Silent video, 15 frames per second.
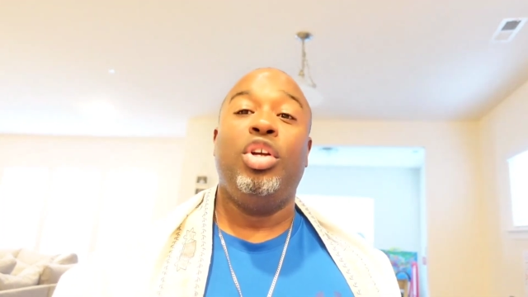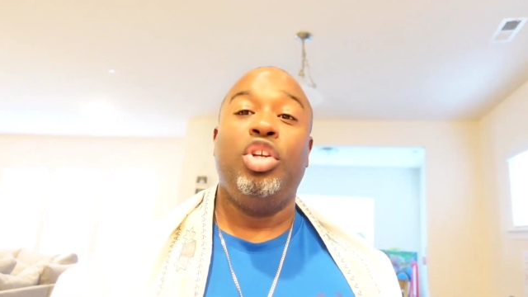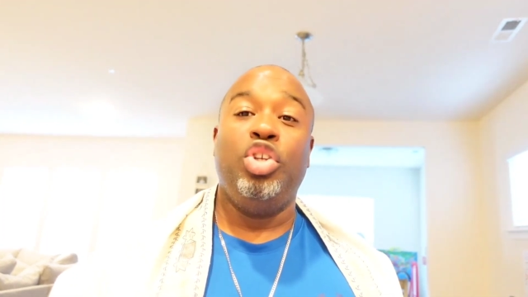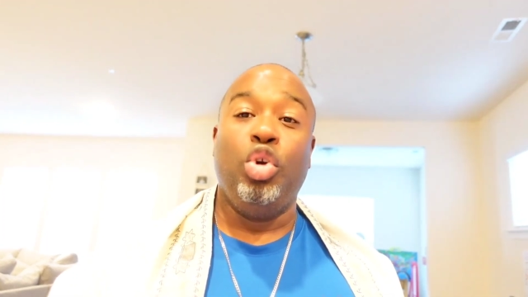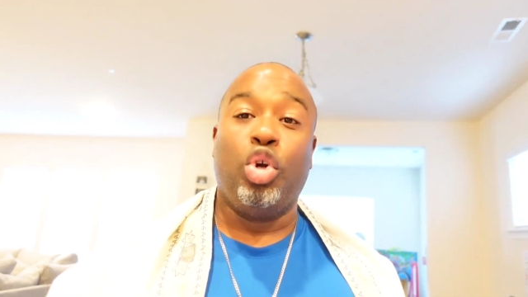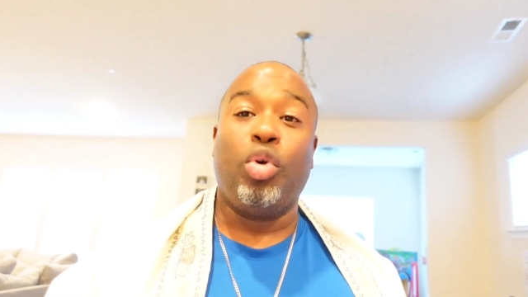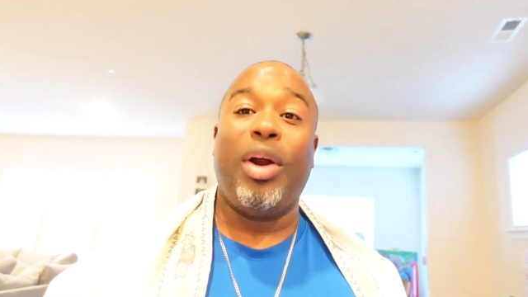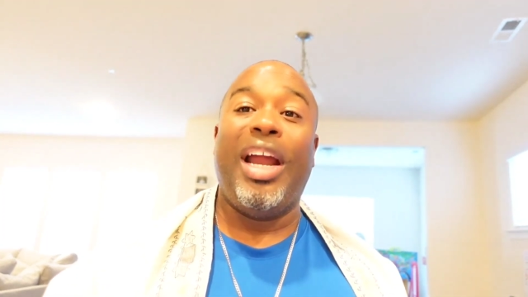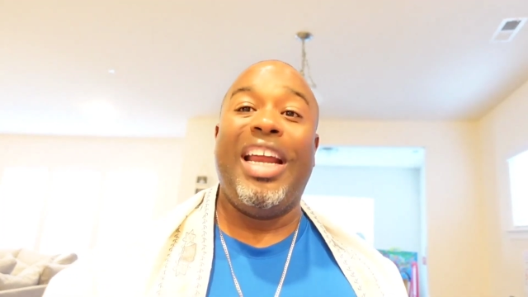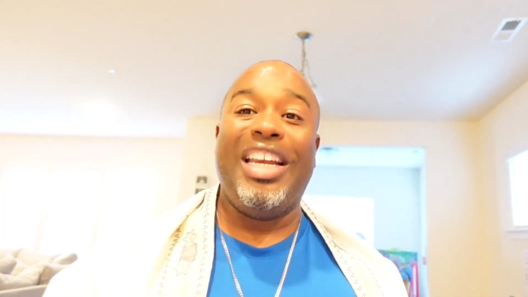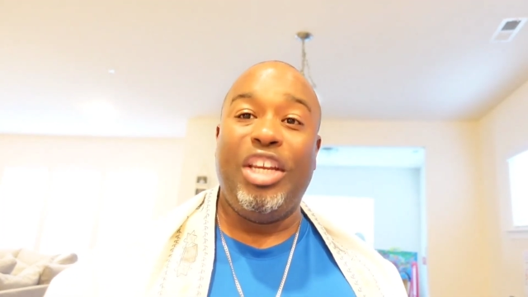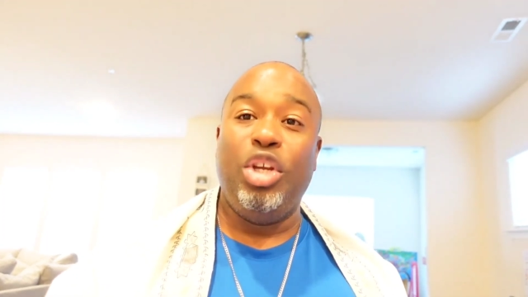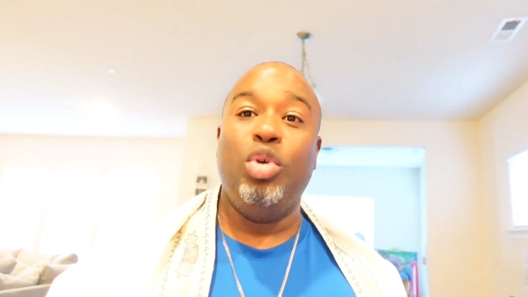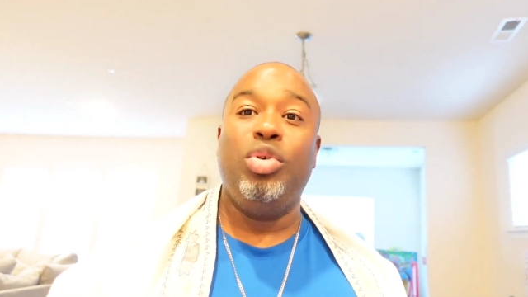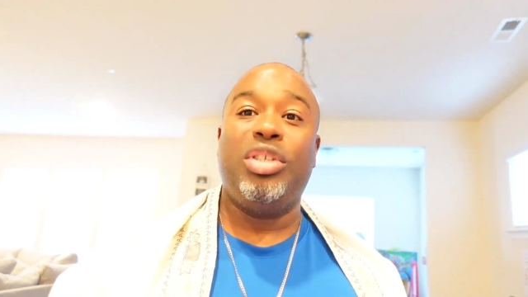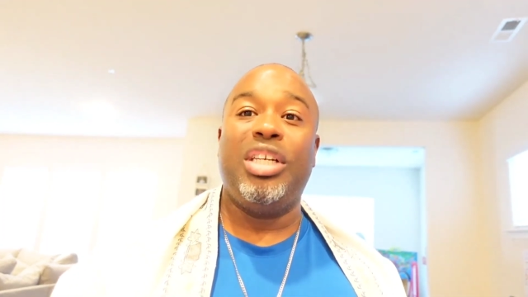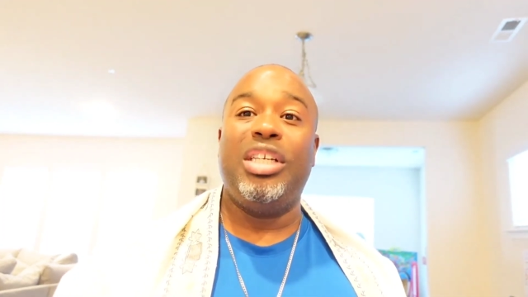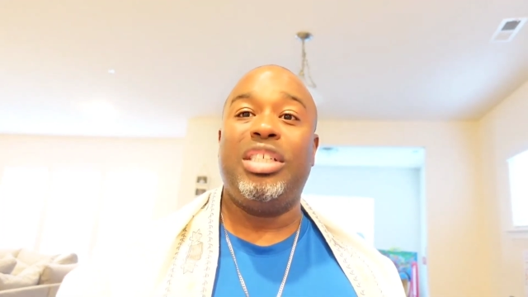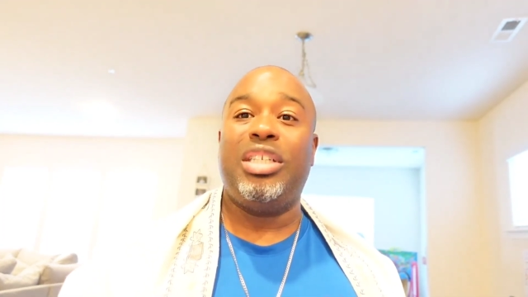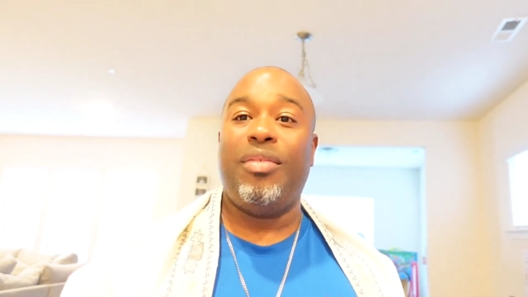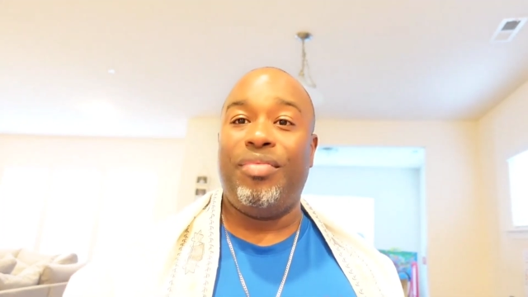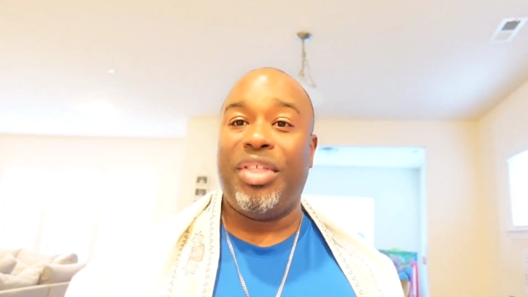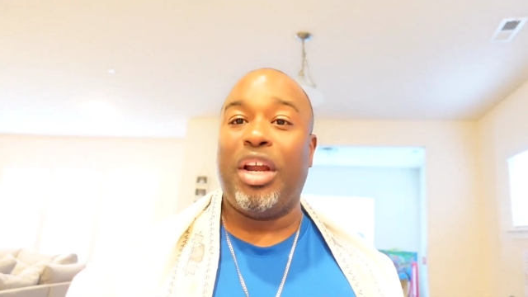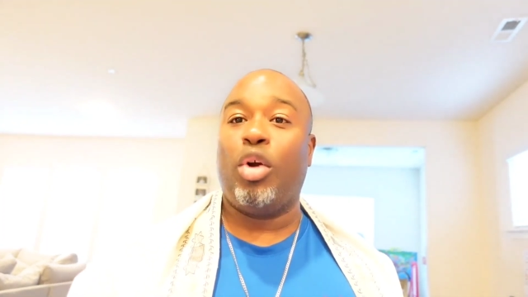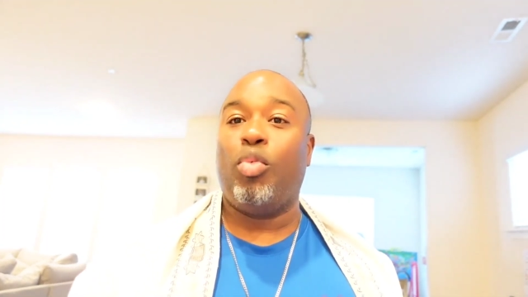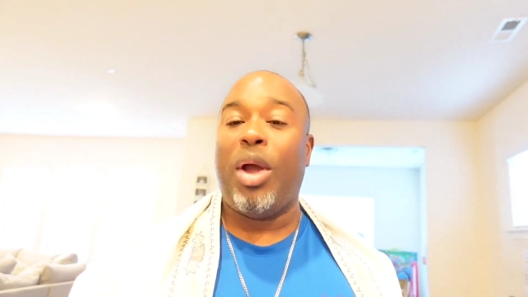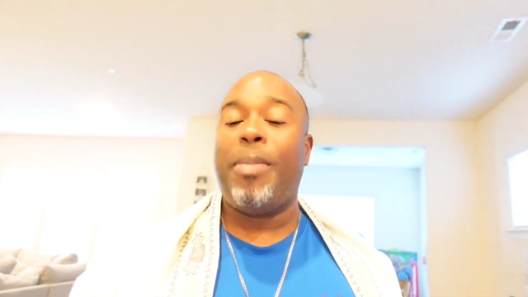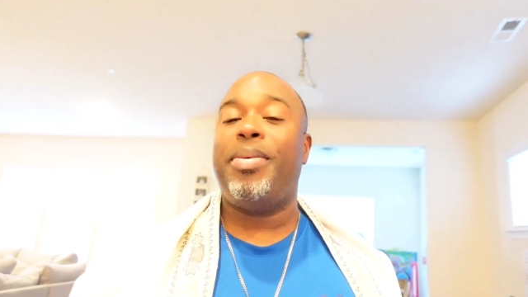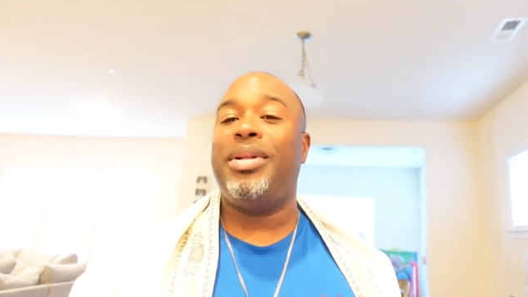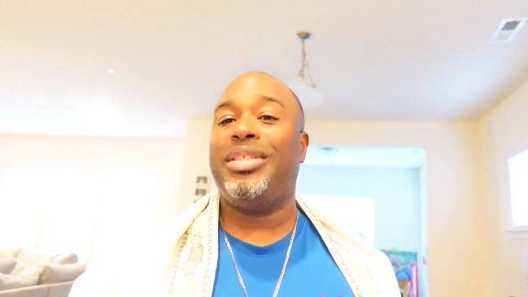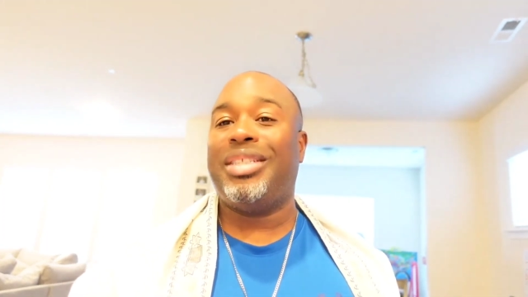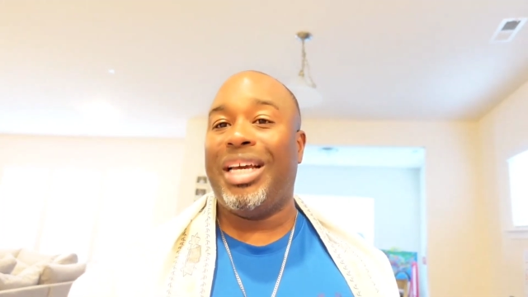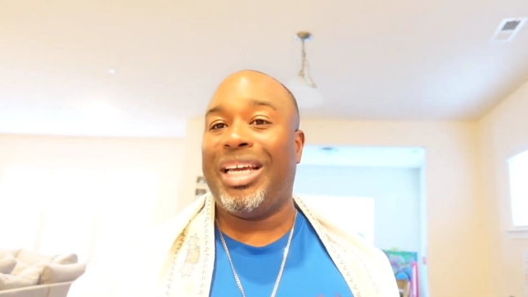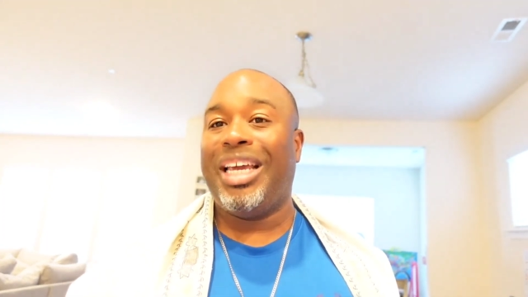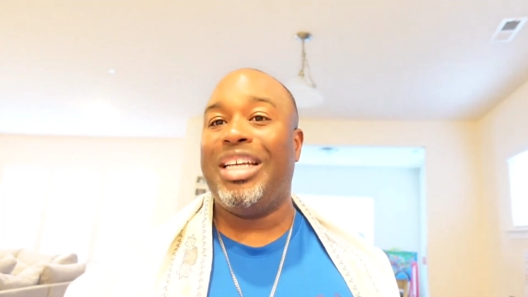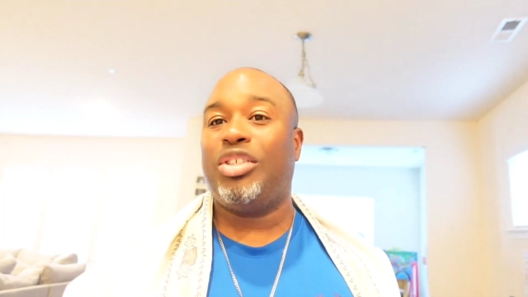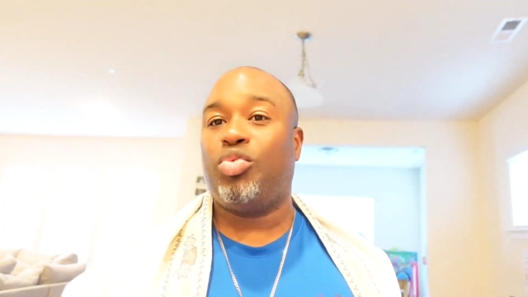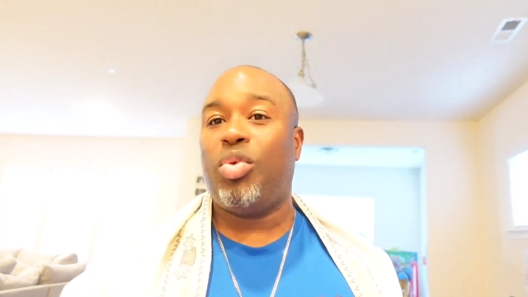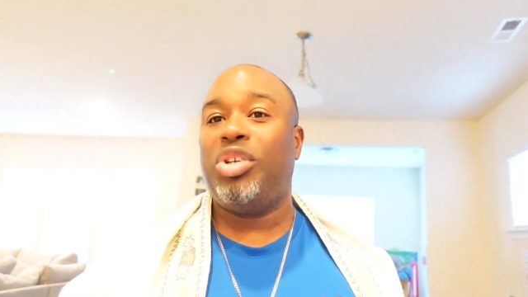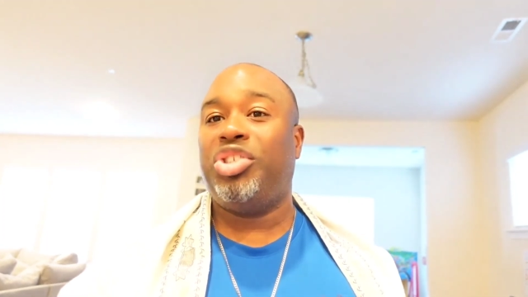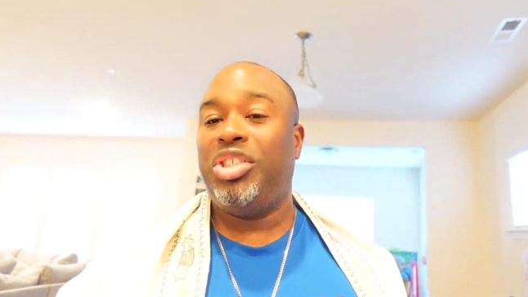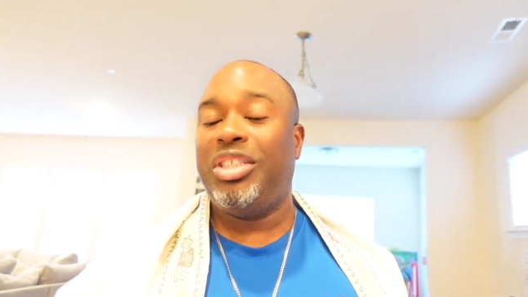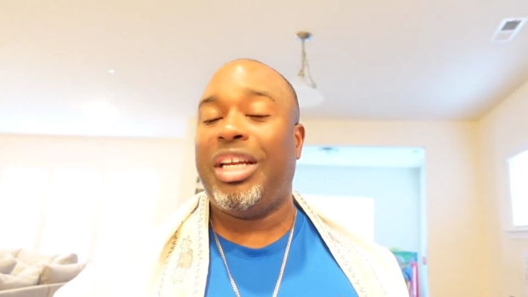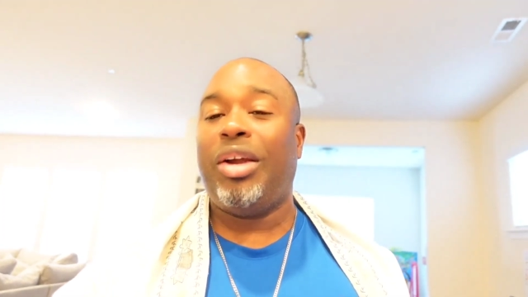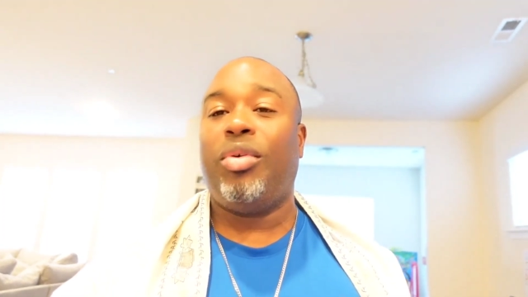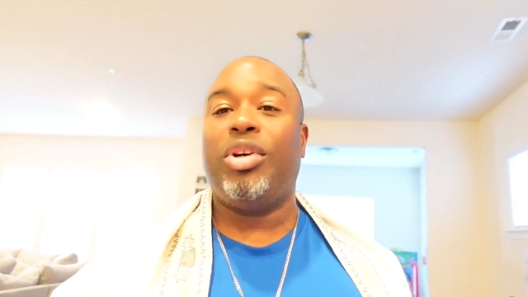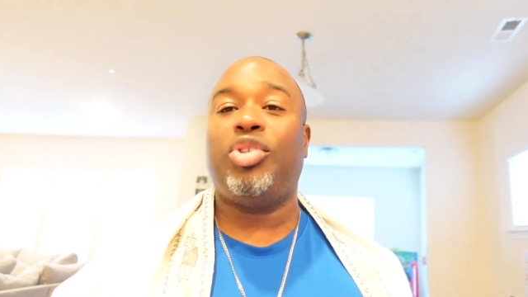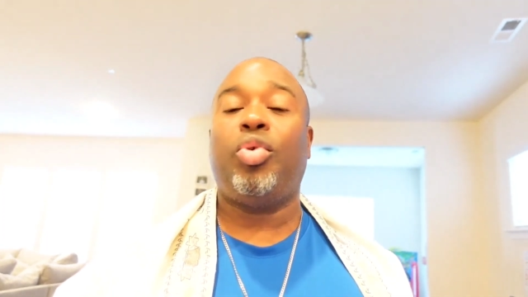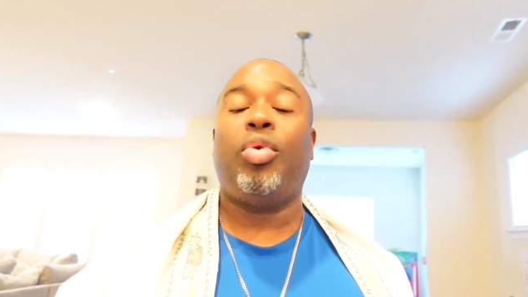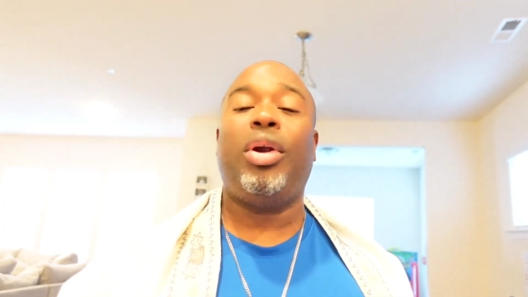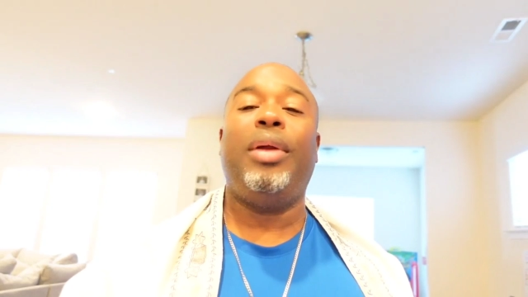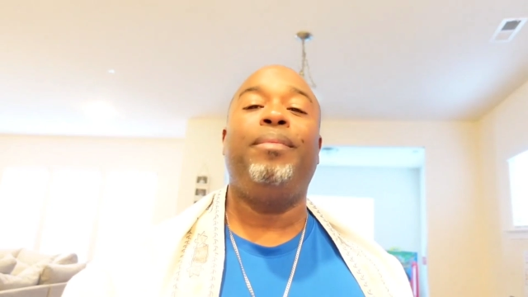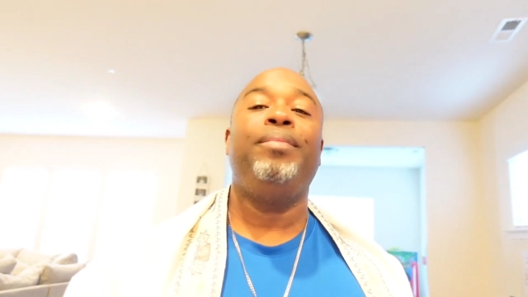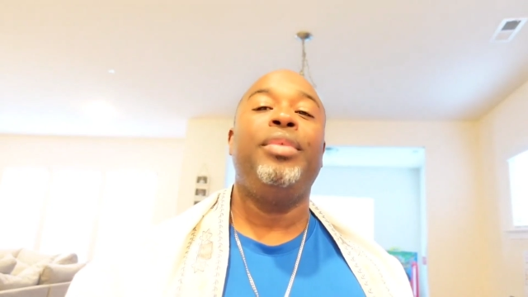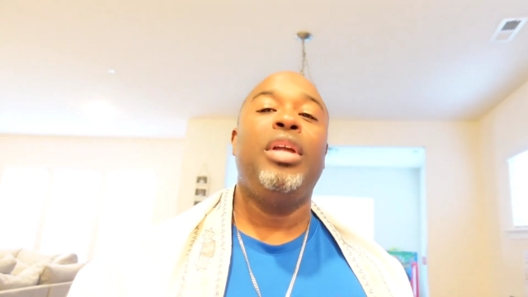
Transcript: Ukraine uses their weapons against Russian territory.